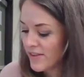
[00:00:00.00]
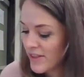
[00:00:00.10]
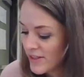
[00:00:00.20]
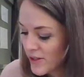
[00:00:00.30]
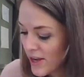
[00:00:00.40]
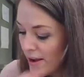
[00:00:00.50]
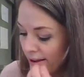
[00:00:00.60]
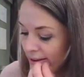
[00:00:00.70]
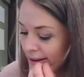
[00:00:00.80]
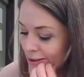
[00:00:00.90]
That's okay. I
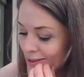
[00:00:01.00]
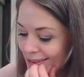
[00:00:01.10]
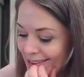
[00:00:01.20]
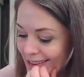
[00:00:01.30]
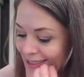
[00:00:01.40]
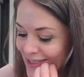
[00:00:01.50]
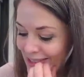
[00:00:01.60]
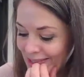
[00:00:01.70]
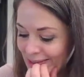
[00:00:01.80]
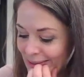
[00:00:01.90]
can do
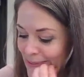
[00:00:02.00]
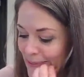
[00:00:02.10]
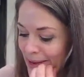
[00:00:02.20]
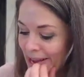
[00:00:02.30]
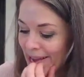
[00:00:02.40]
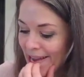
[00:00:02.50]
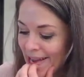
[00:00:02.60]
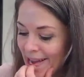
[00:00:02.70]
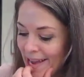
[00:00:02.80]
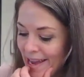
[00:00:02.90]
this
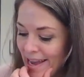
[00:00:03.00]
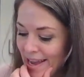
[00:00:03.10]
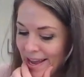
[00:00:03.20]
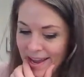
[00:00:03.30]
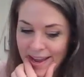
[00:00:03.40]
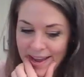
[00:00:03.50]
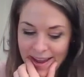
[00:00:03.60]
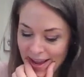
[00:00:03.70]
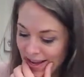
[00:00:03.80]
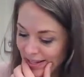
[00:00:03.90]
by
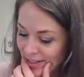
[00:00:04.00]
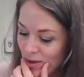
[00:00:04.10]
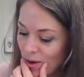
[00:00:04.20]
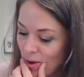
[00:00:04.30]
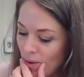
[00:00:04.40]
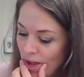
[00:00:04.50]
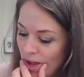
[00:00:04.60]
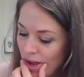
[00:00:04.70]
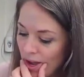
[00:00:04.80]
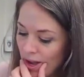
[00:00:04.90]
hand. So
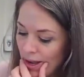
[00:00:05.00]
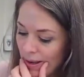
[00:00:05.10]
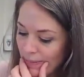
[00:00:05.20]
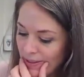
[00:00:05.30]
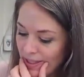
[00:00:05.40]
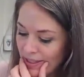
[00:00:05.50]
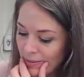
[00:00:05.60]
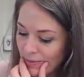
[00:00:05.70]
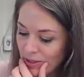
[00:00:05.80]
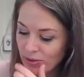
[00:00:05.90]
6
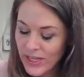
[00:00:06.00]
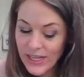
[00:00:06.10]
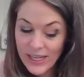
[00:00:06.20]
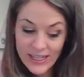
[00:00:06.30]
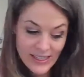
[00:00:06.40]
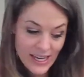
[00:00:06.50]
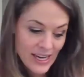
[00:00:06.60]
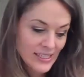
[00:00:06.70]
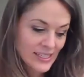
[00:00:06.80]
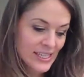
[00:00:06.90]
times 3 is
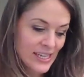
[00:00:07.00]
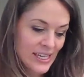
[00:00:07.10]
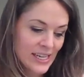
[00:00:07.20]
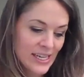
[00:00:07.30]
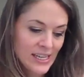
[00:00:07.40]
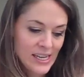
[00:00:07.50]
18.